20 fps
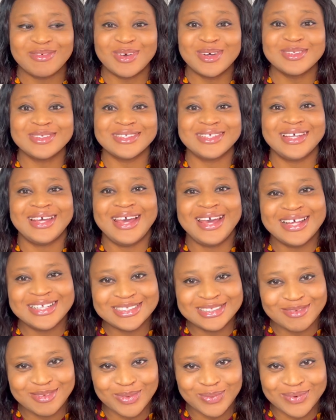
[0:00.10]
gone to the ends
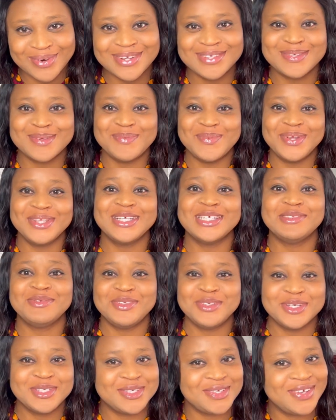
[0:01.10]
of the world to bring this
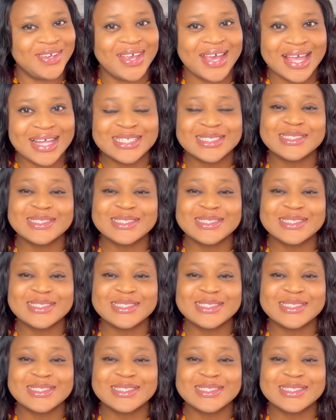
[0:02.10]
video to you guys.